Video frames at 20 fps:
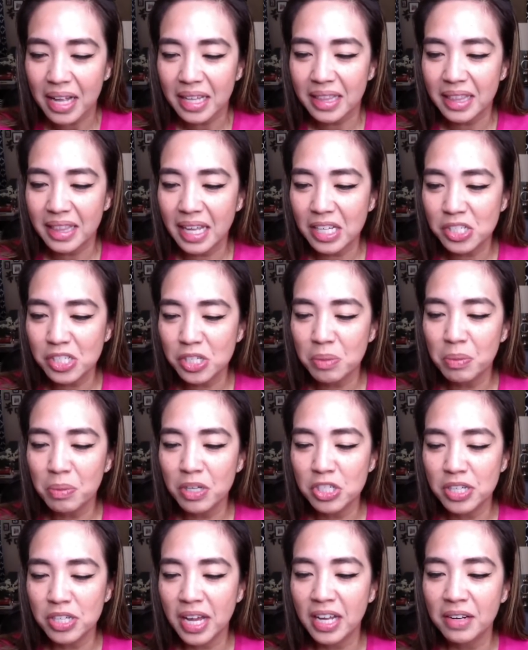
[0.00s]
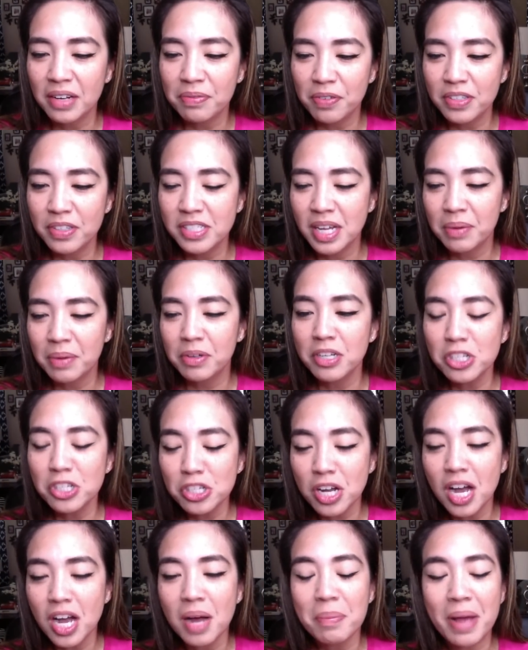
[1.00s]
Thanks so much. Had a fun time. Good
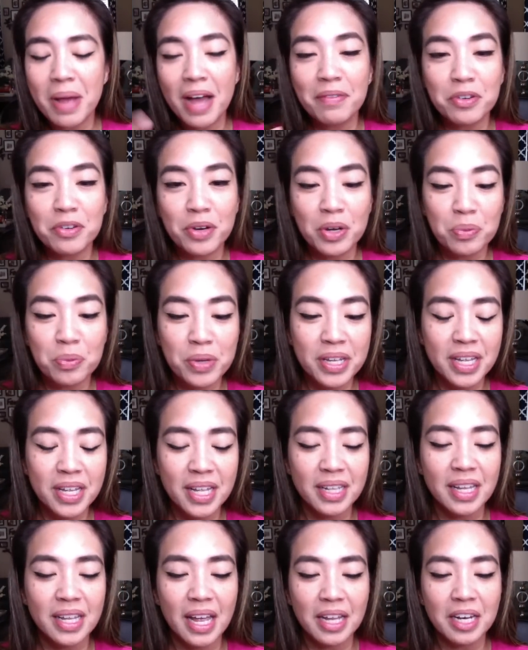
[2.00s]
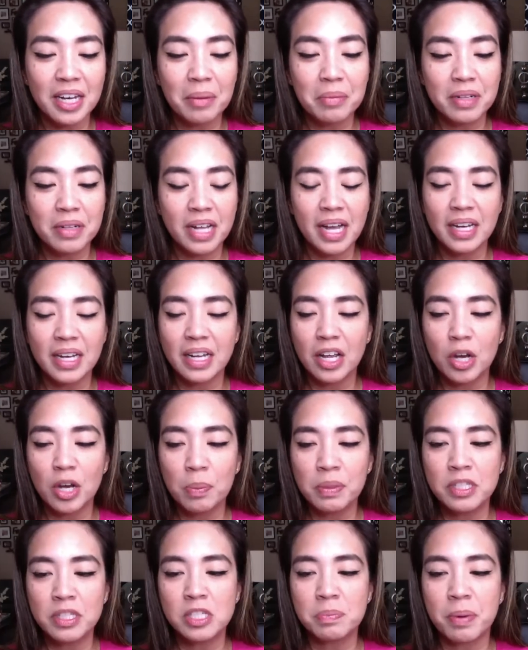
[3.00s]
job. Have a great weekend. And I'm glad I
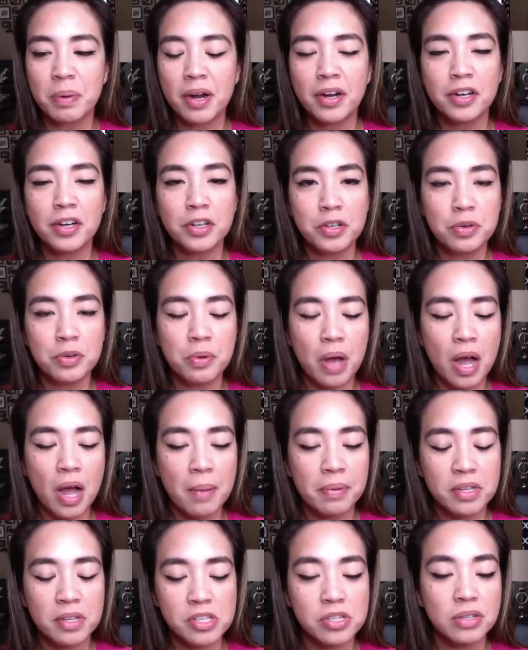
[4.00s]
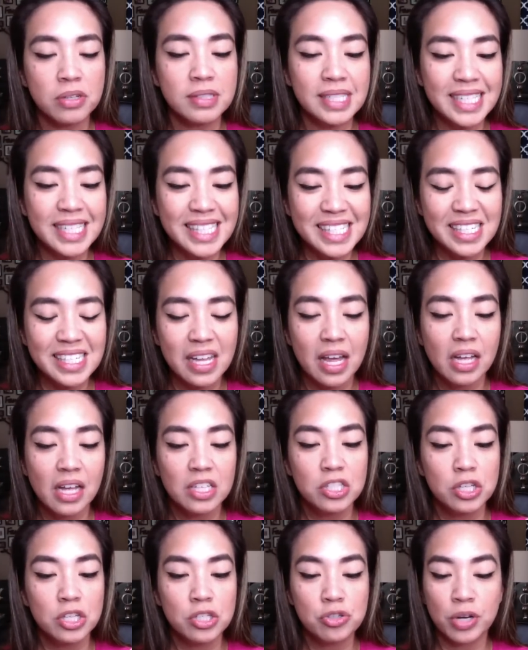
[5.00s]
hope inspire you consultants
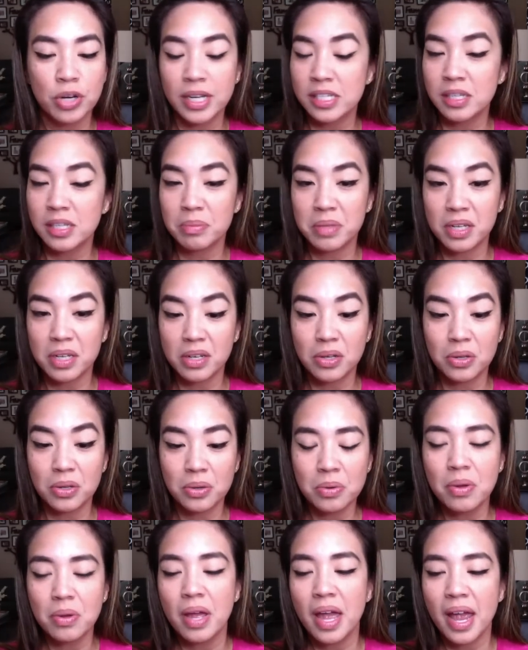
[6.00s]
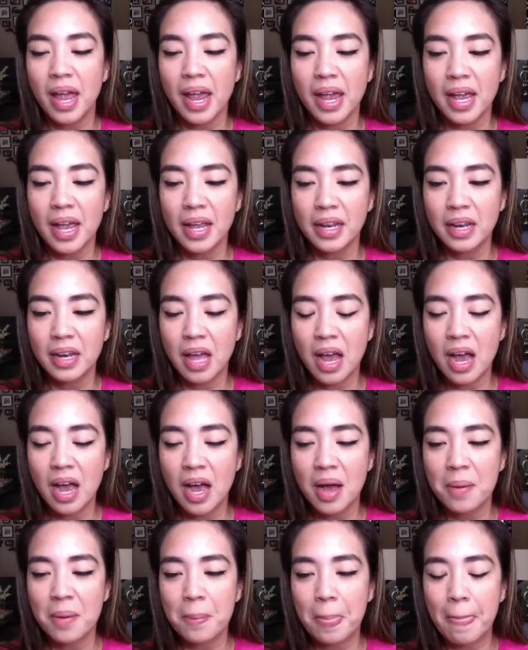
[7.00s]
to try something new. And
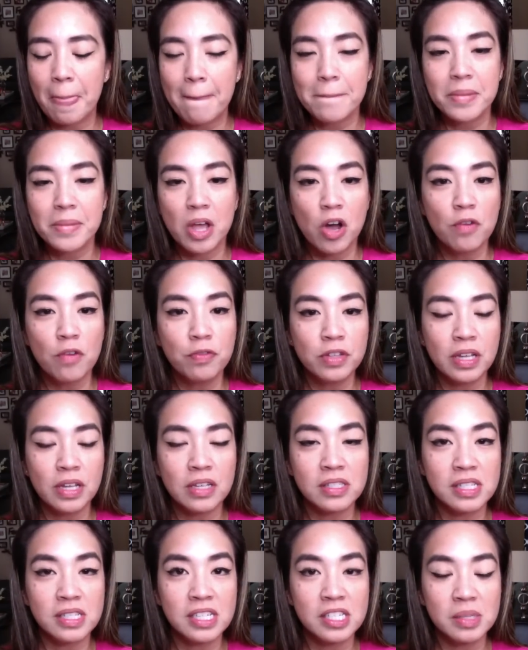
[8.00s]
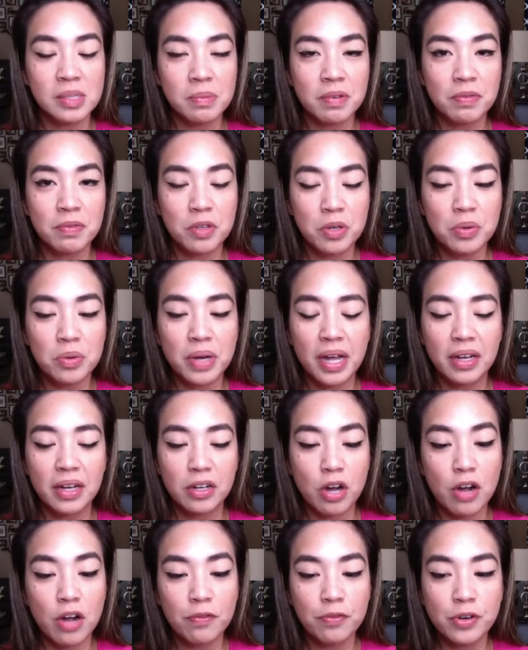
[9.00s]
hopefully I'll see some of you at
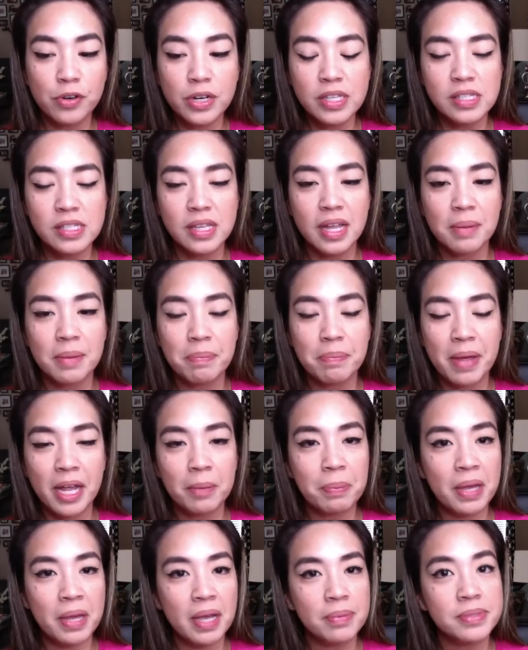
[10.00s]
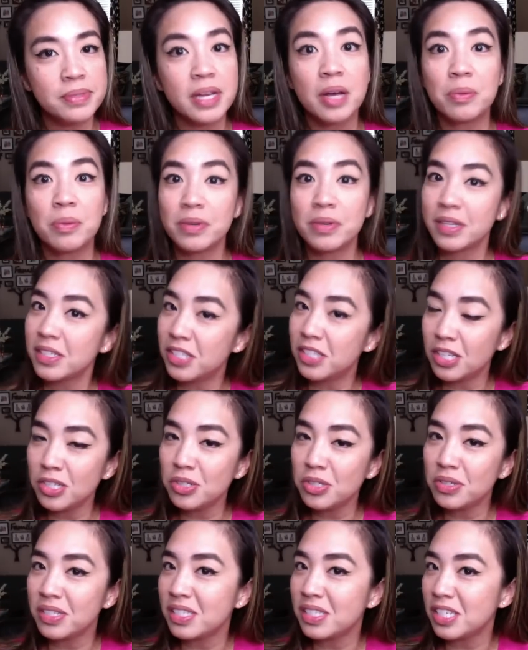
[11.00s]
conference. And Bag Babes, I will
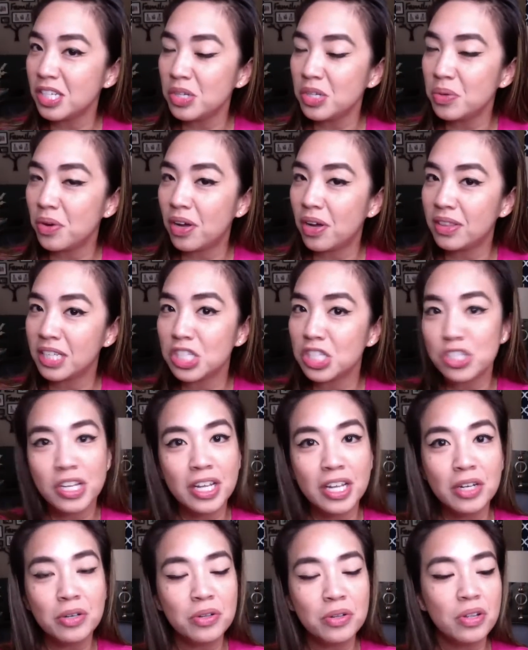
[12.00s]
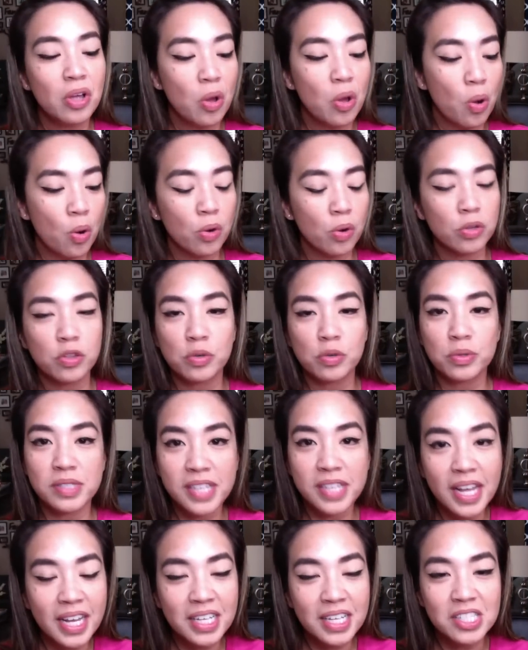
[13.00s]
continue to see you on the channel or through
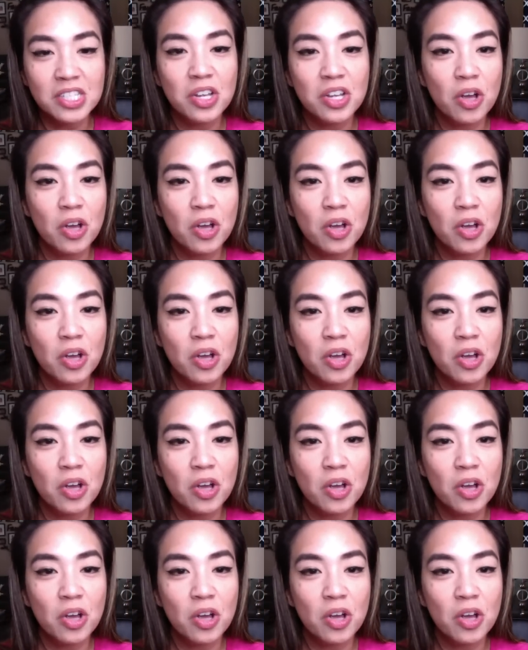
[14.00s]
text